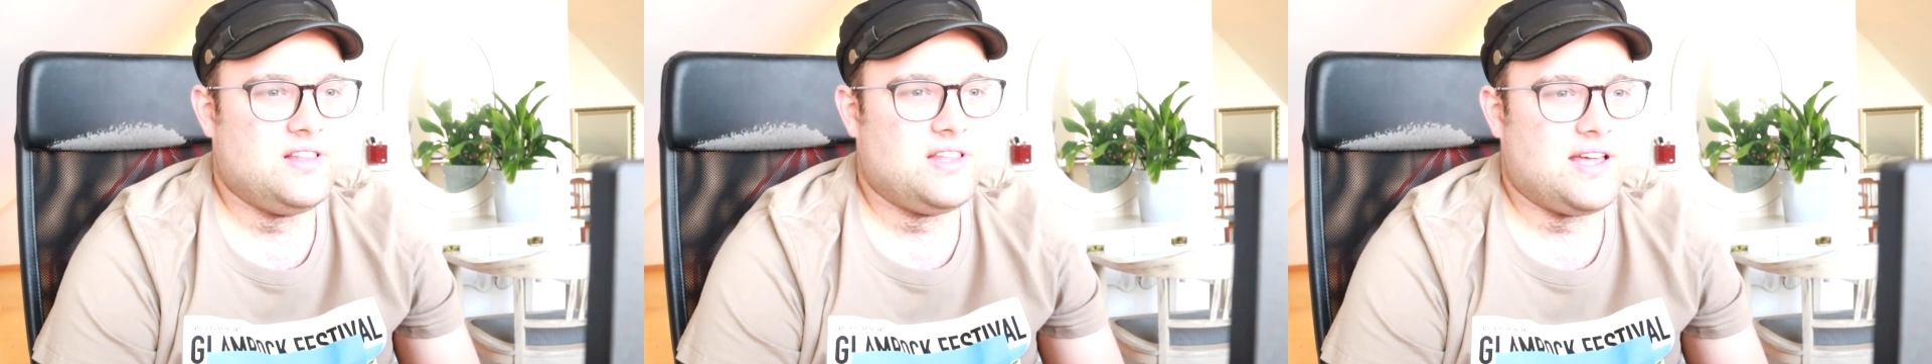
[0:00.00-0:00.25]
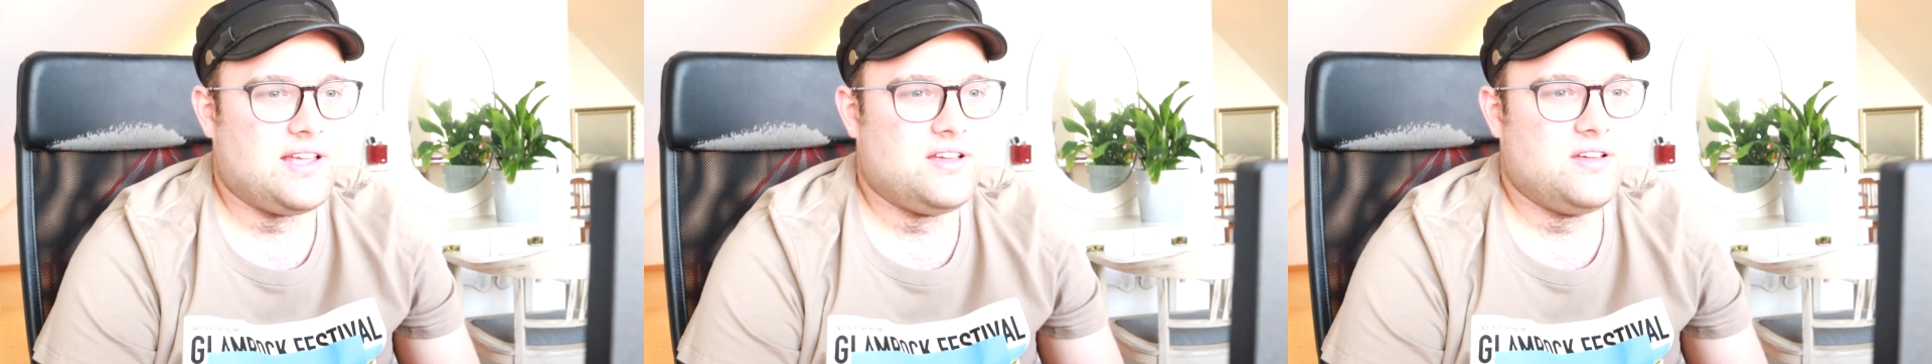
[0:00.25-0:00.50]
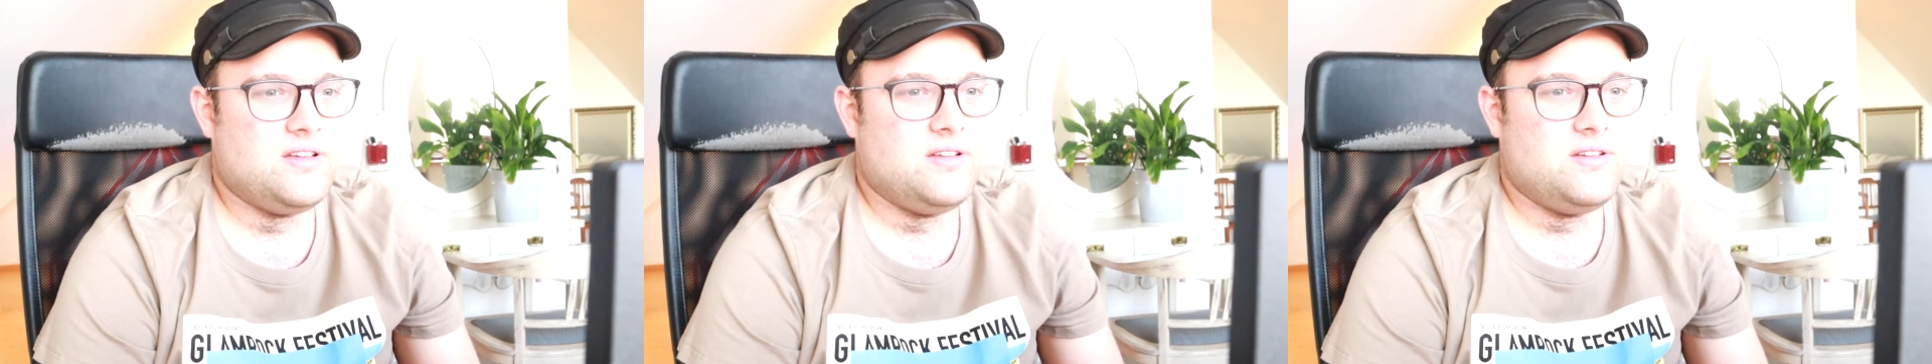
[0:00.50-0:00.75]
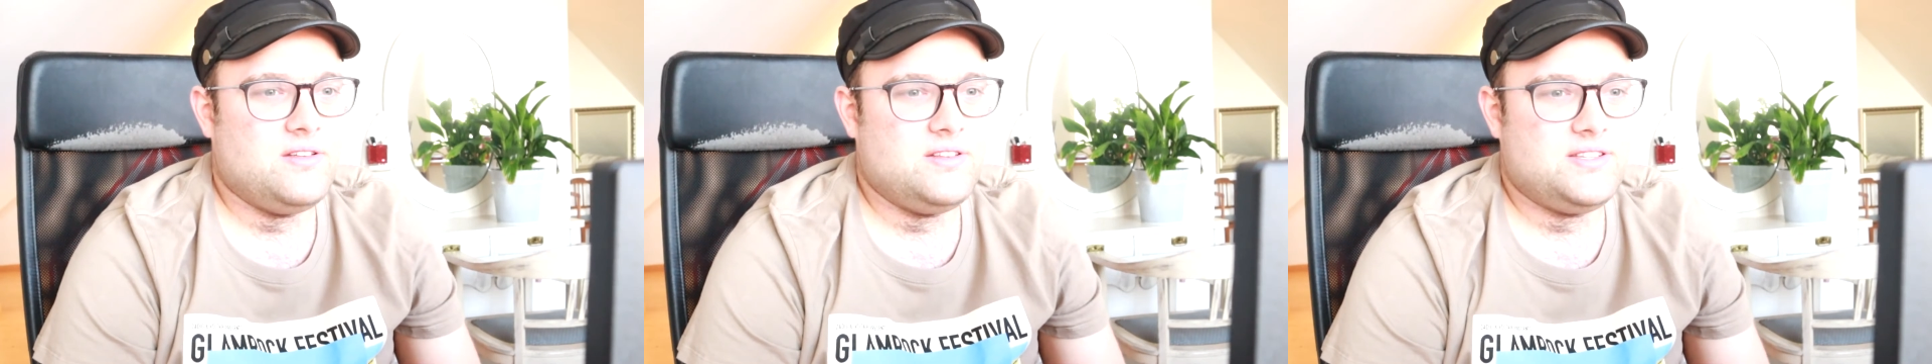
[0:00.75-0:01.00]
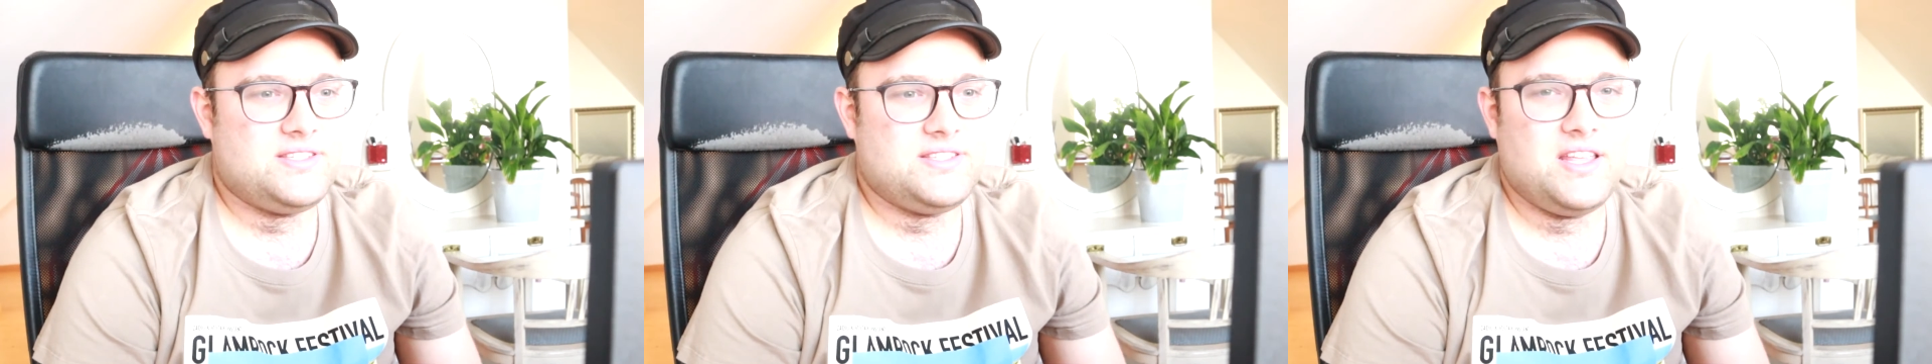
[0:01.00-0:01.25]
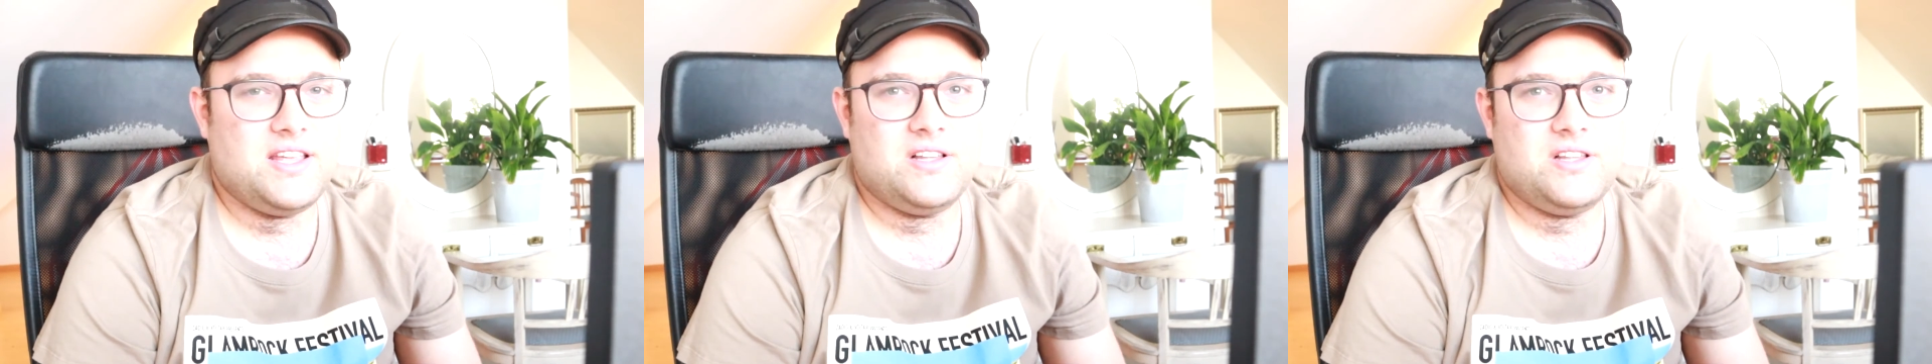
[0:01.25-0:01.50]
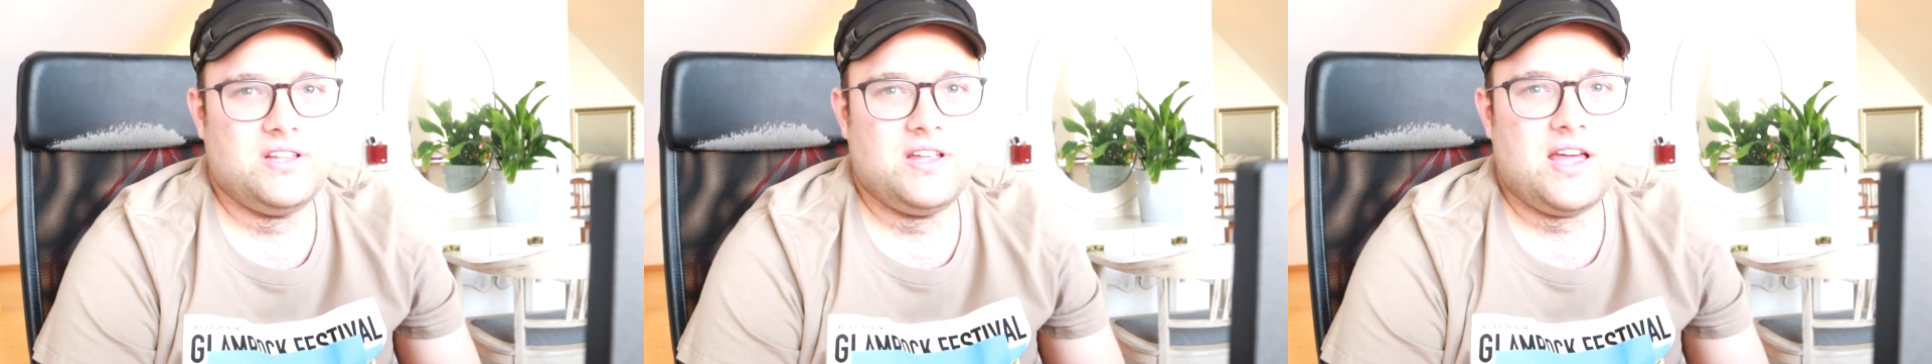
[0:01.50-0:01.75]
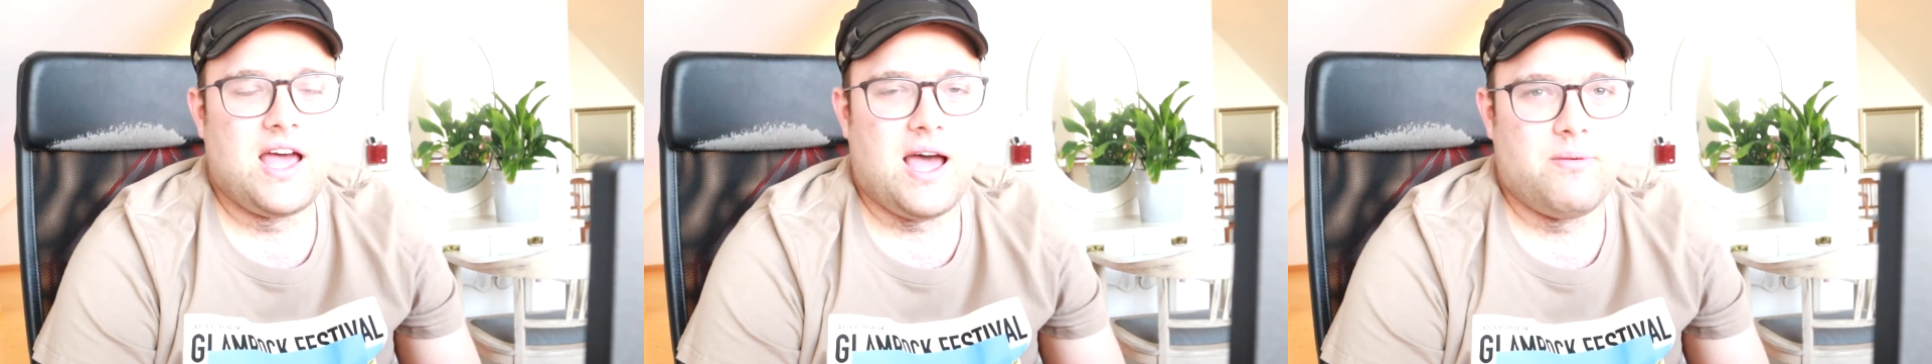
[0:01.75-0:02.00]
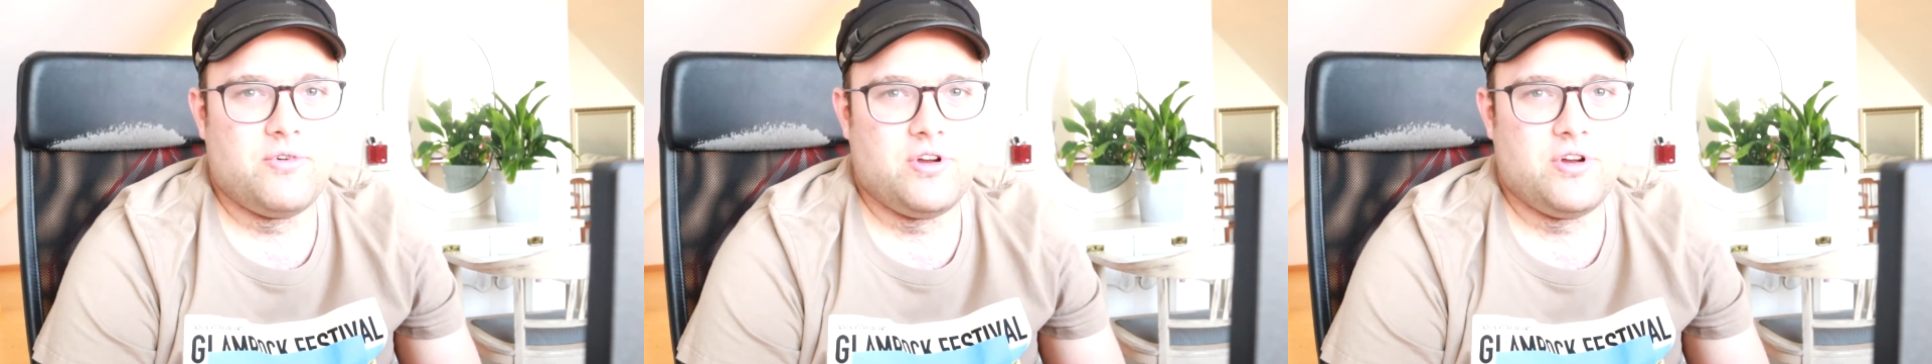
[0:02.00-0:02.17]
like, still, I'm